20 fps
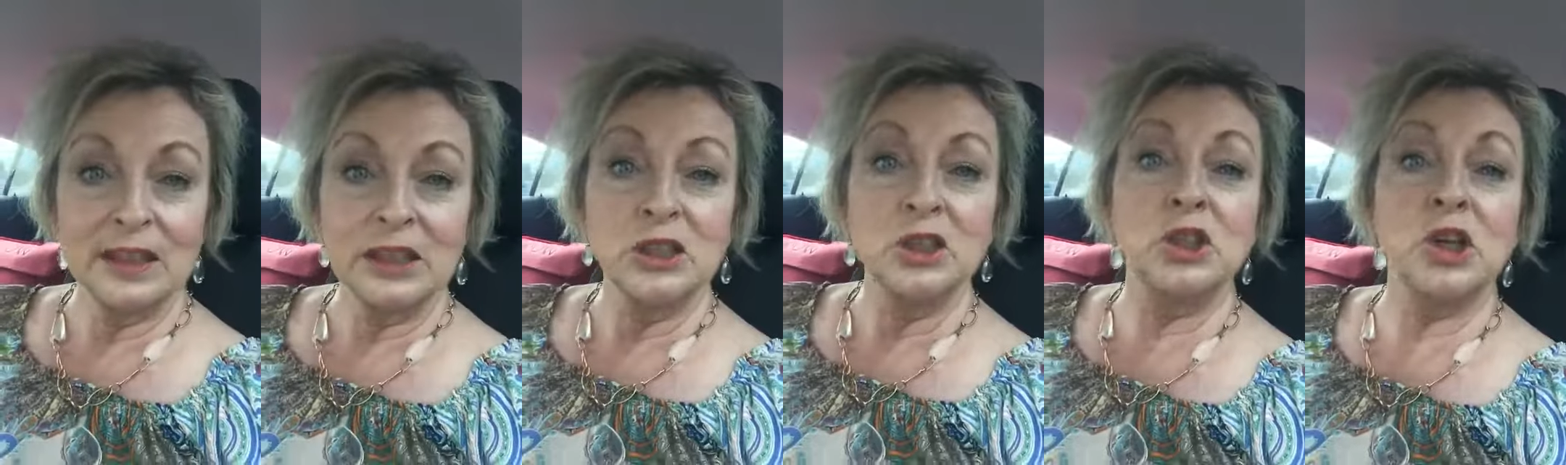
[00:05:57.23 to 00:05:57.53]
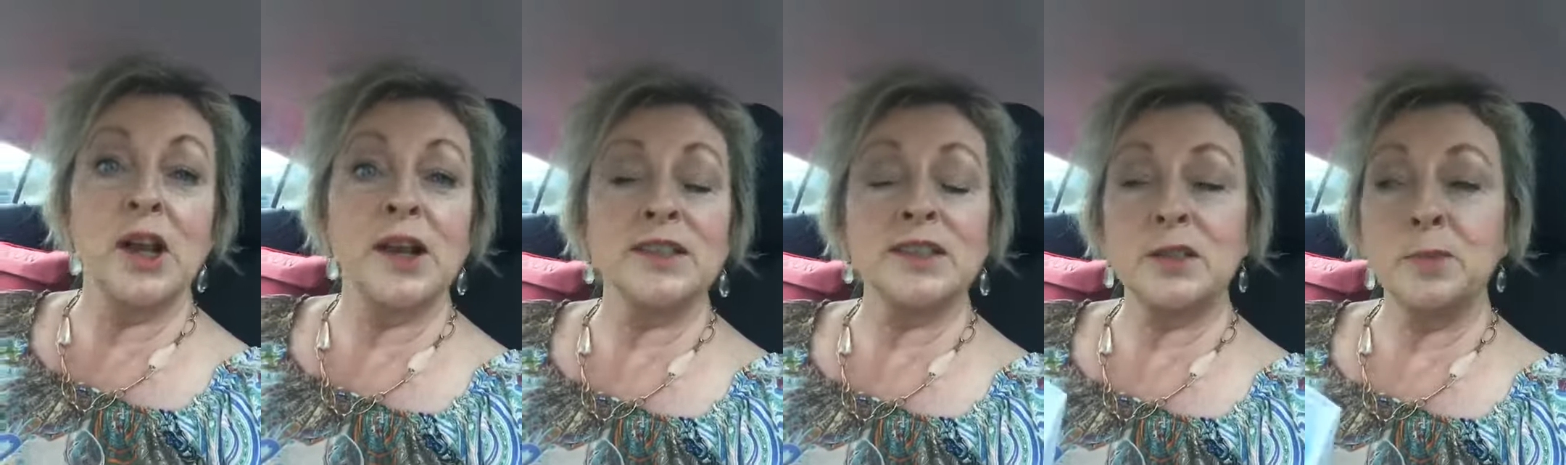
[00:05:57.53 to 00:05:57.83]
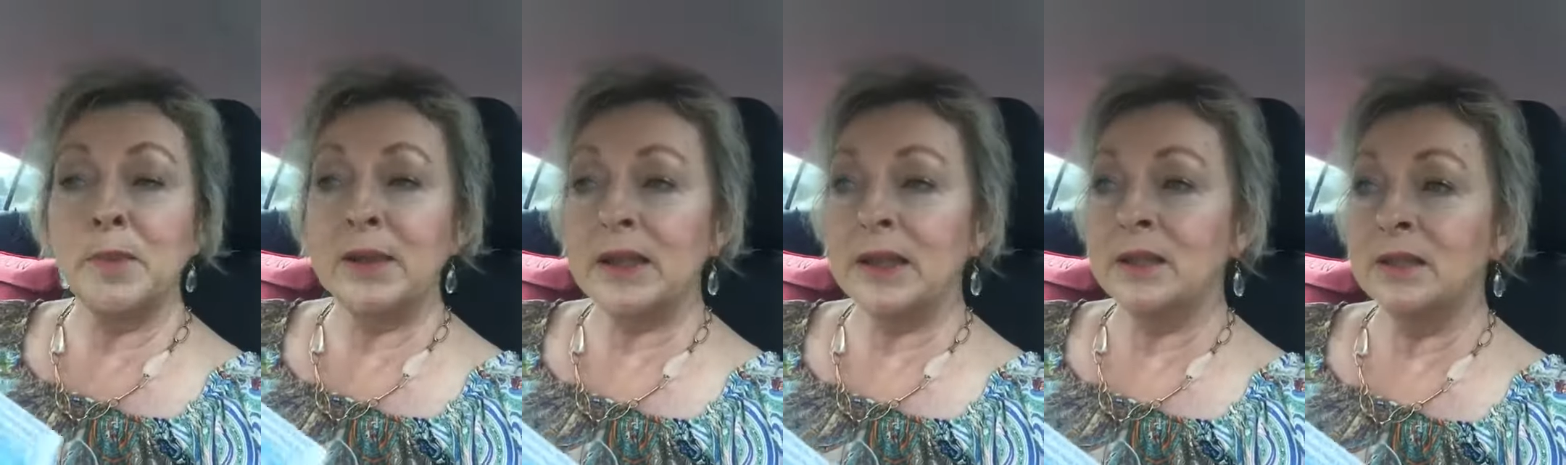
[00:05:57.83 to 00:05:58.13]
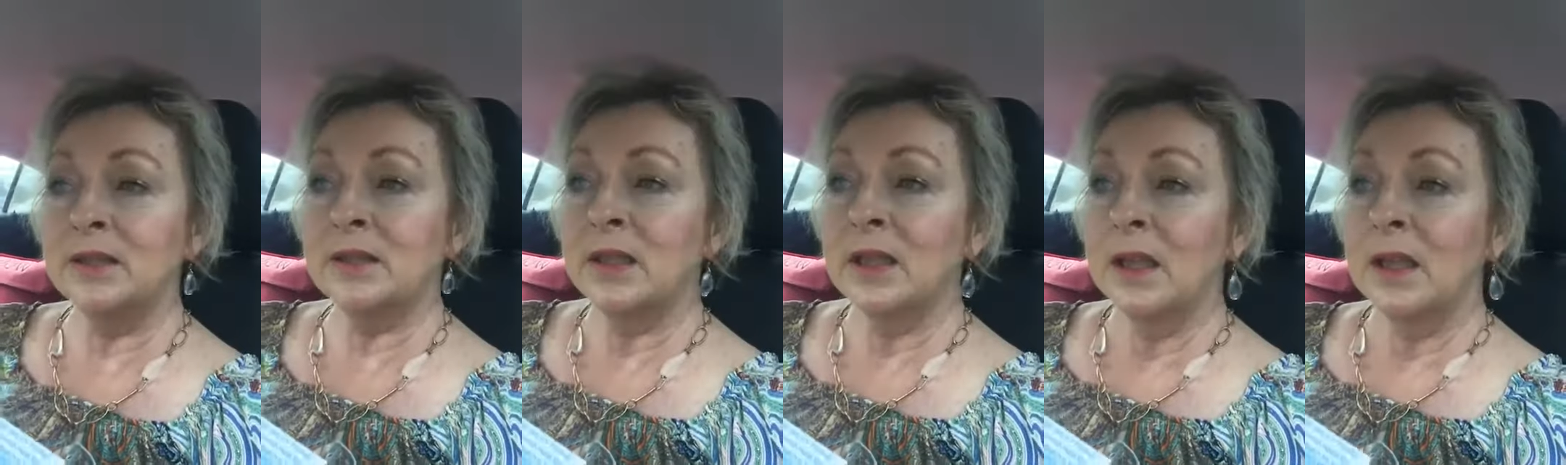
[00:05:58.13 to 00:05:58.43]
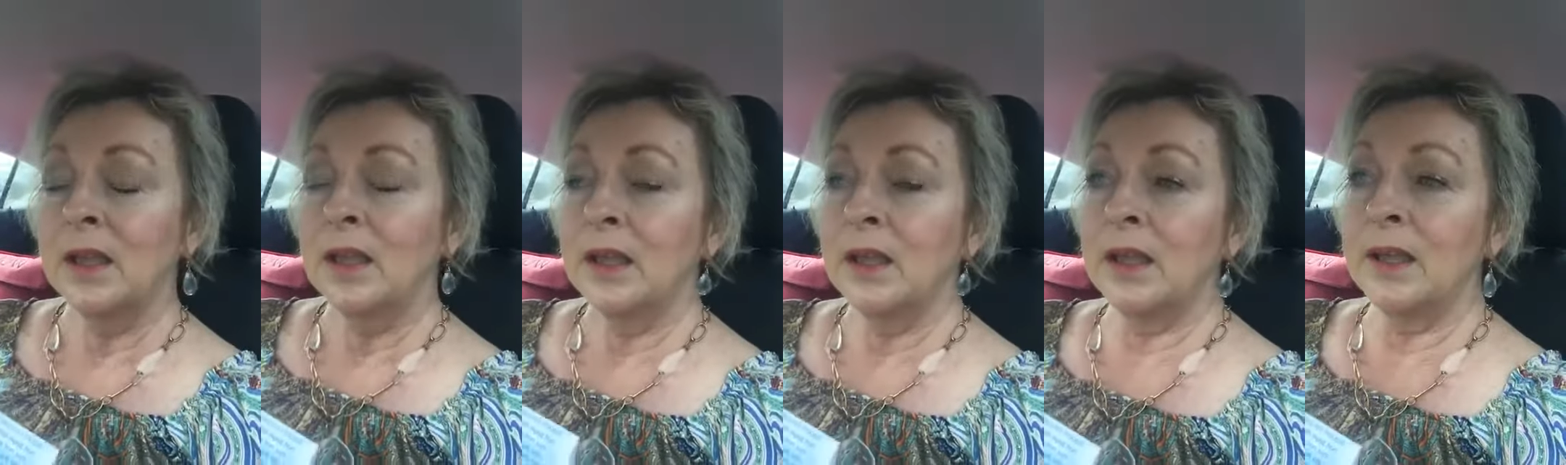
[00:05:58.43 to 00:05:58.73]
Just means
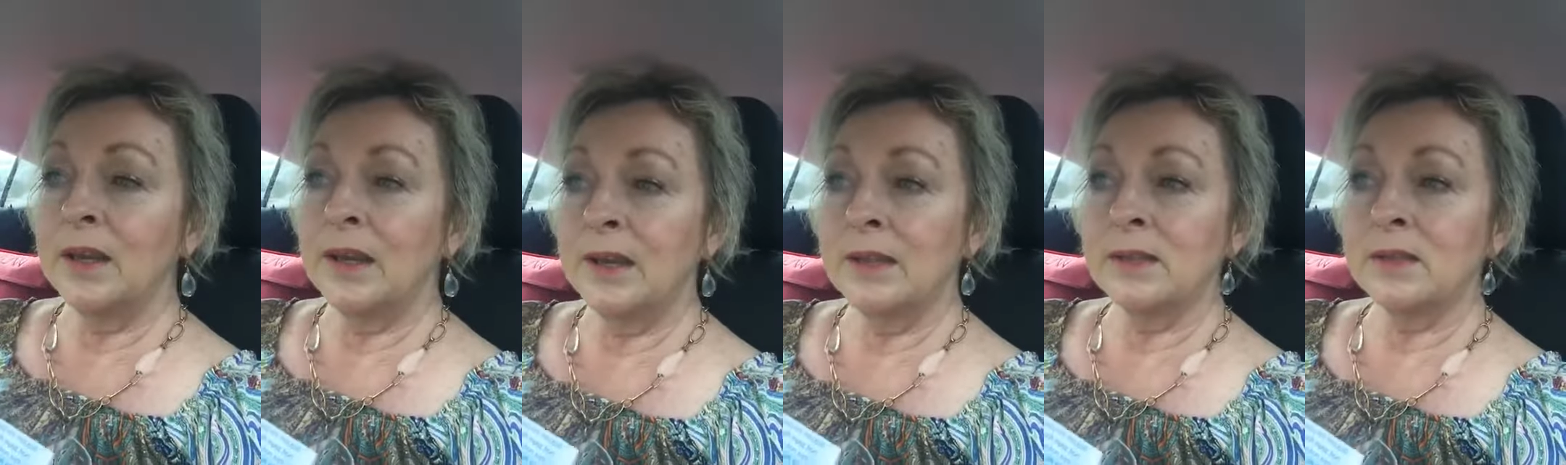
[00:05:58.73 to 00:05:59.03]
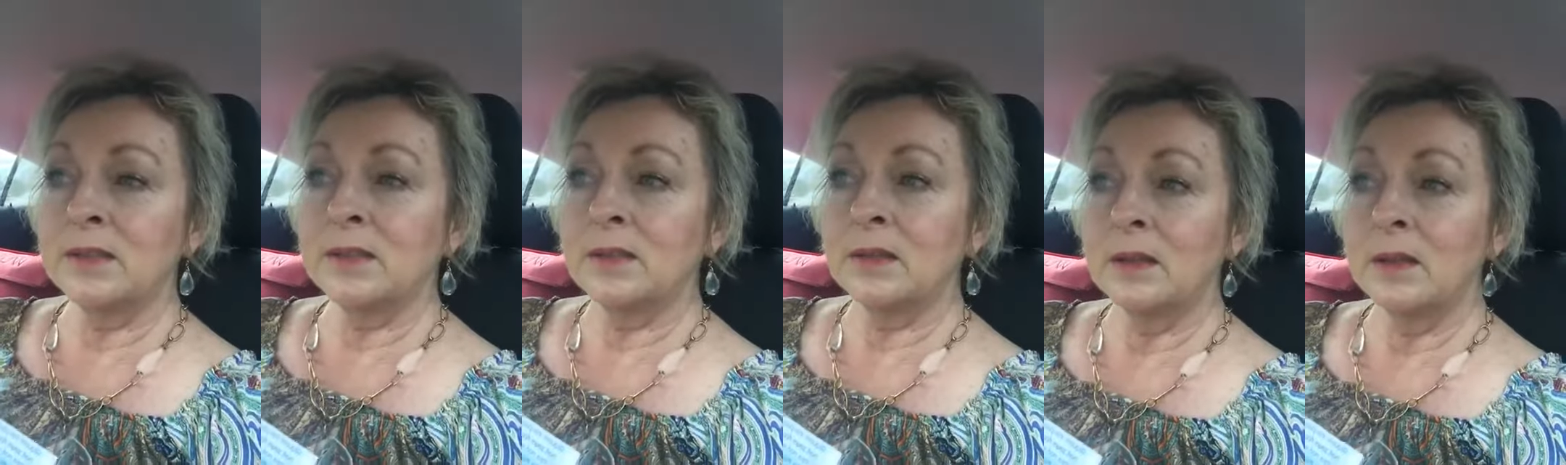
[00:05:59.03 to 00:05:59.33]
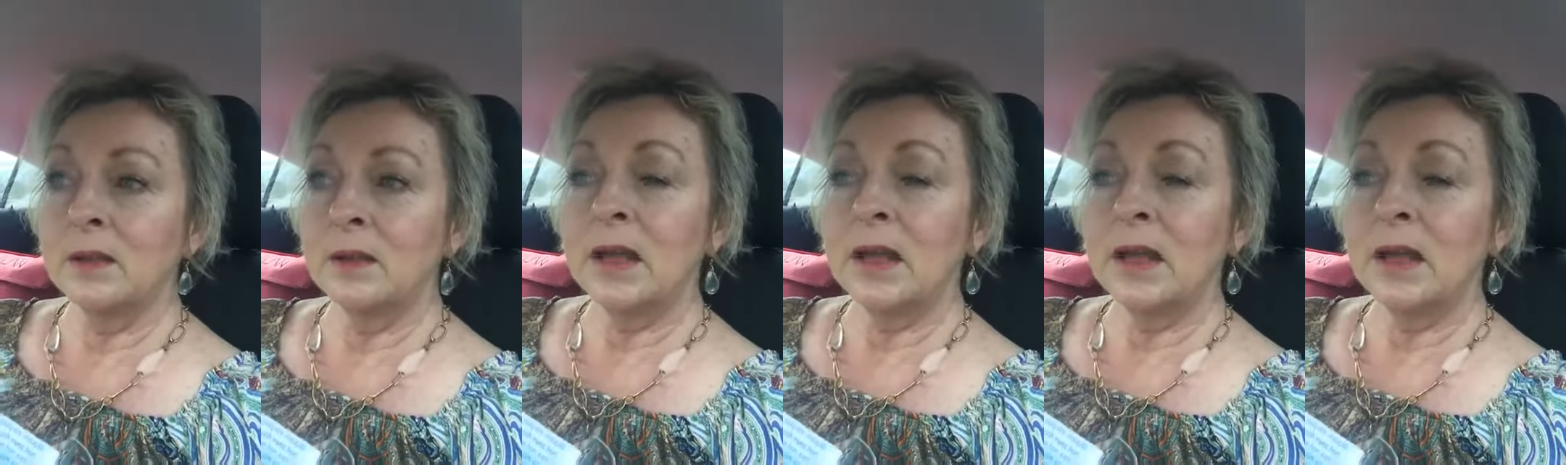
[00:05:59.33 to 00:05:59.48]
it is